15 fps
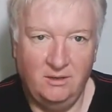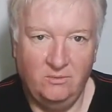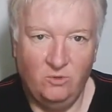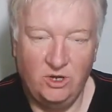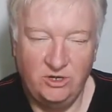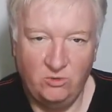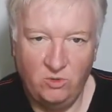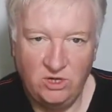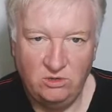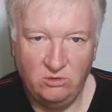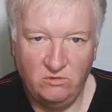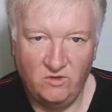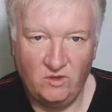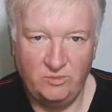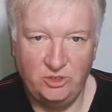When a window
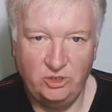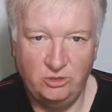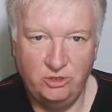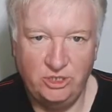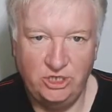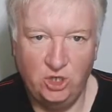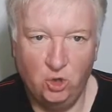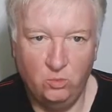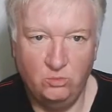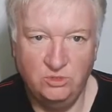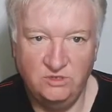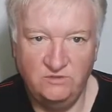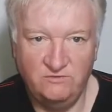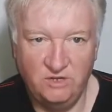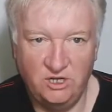of opportunity opens
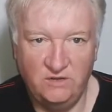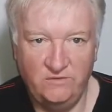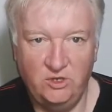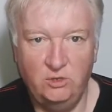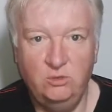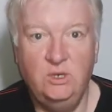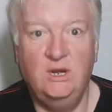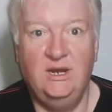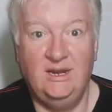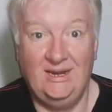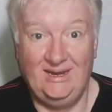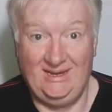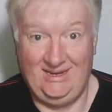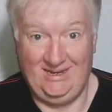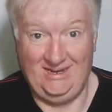in front of you,
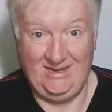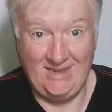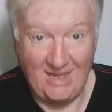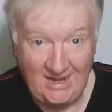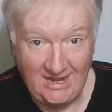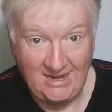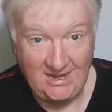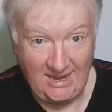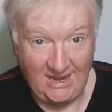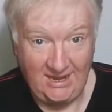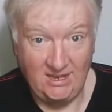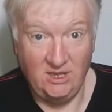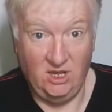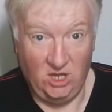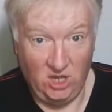get in there.
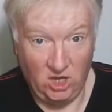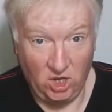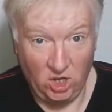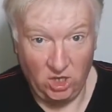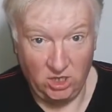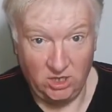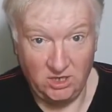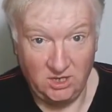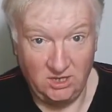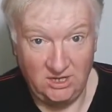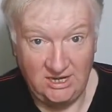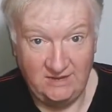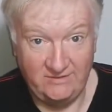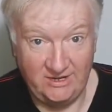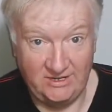
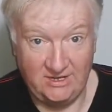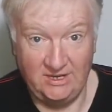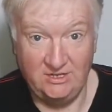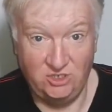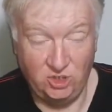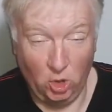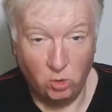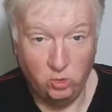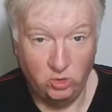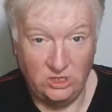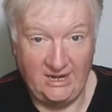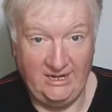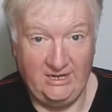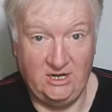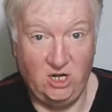Leave it. Don't
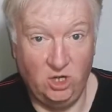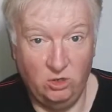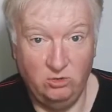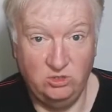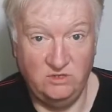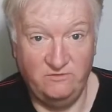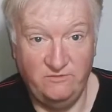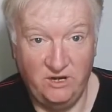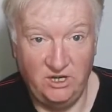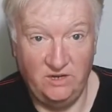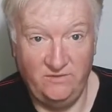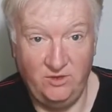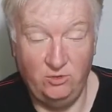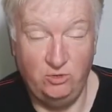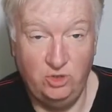let it close in front
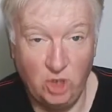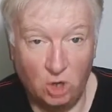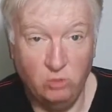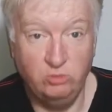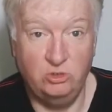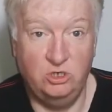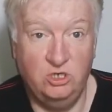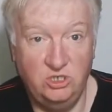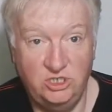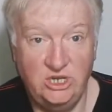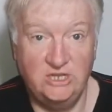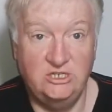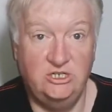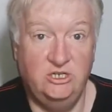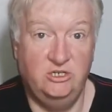of you. Don't
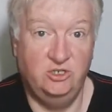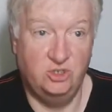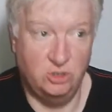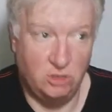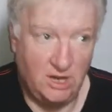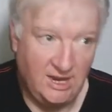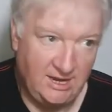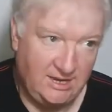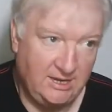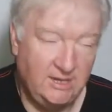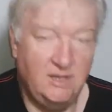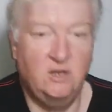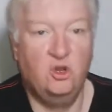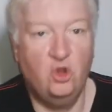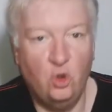just try.
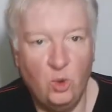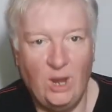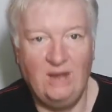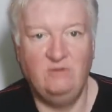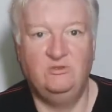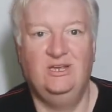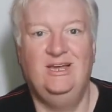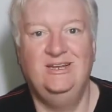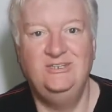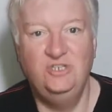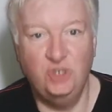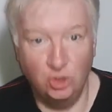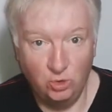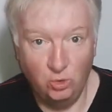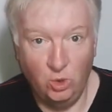Go out and
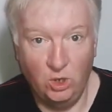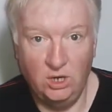do.